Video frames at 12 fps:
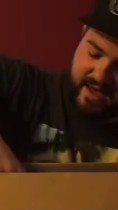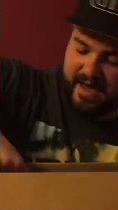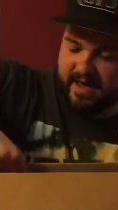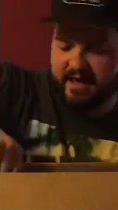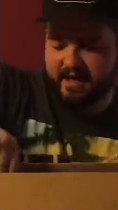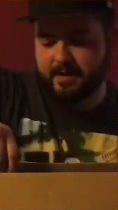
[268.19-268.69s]

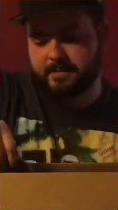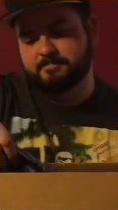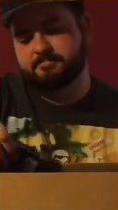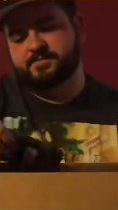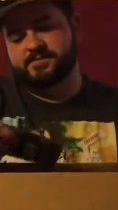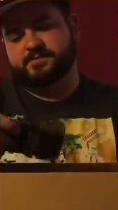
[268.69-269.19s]

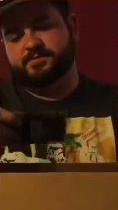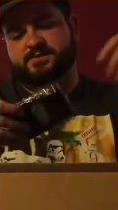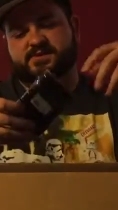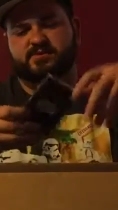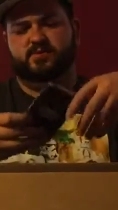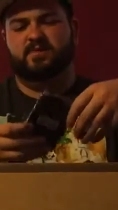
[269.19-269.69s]

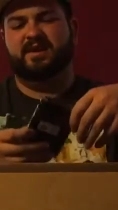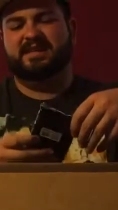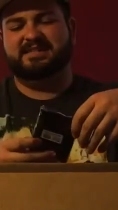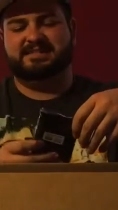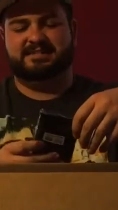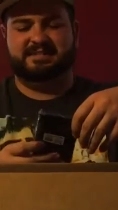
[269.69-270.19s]
What
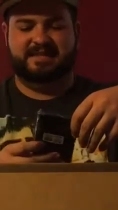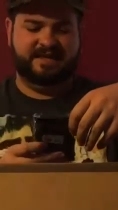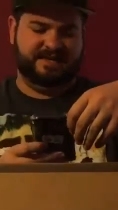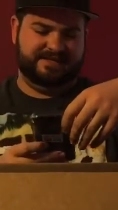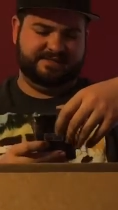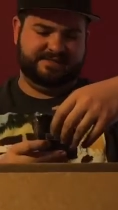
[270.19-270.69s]
is
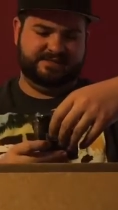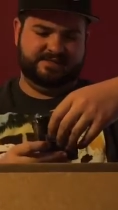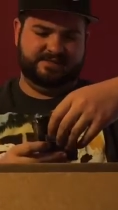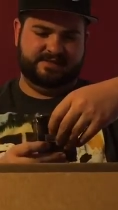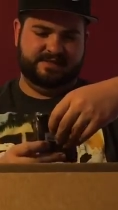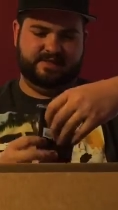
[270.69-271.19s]
this?
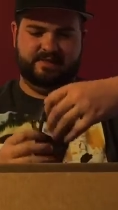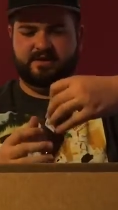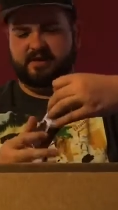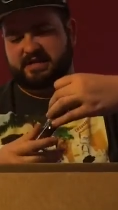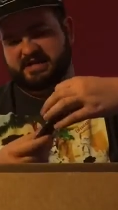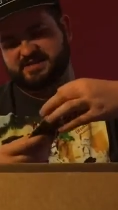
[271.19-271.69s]

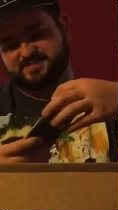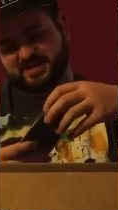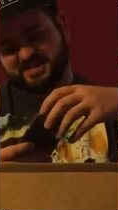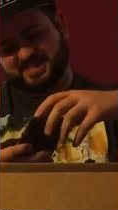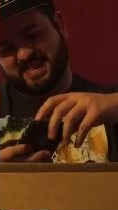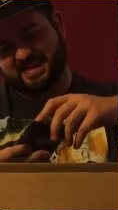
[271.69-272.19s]
Are these what
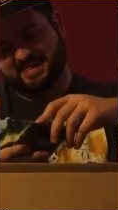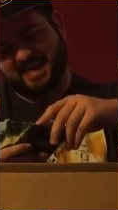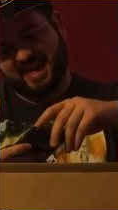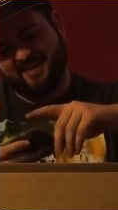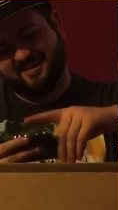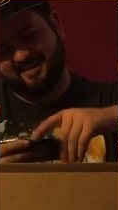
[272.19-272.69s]
I think they